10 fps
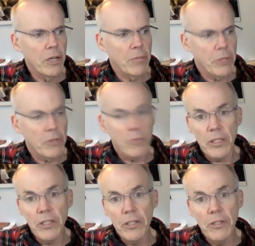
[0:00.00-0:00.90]
But the
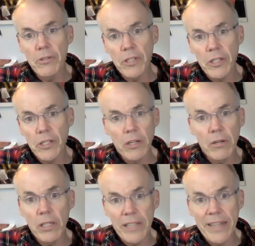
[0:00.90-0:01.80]
really good news is there
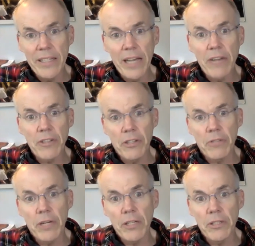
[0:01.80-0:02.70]
are 10,000
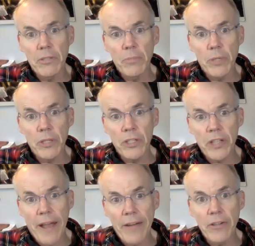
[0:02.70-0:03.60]
Greta Thunbergs
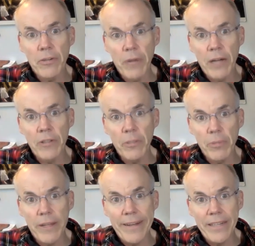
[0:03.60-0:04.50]
scattered around the
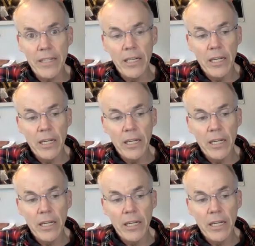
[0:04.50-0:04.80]
planet,